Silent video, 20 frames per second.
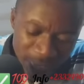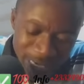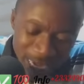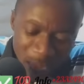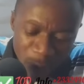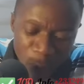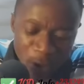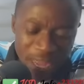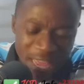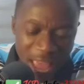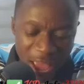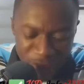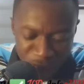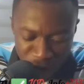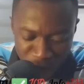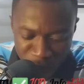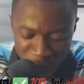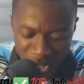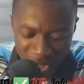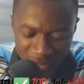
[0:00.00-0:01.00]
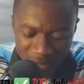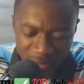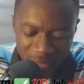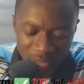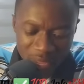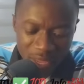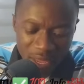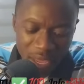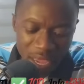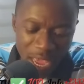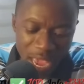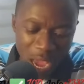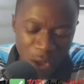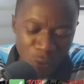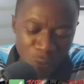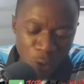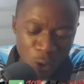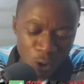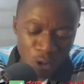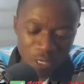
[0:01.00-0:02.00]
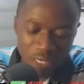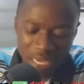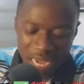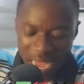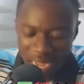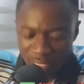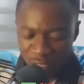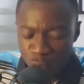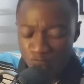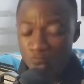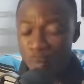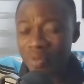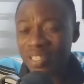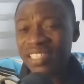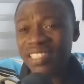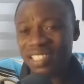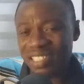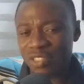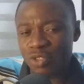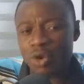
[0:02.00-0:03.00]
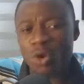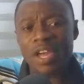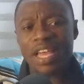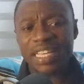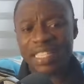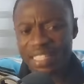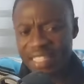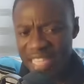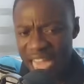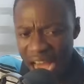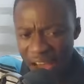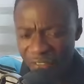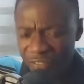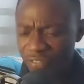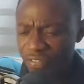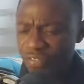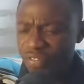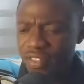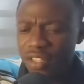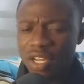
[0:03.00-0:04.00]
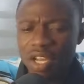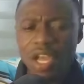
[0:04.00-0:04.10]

Ne wo ye adwuma e wo land commission no ye staff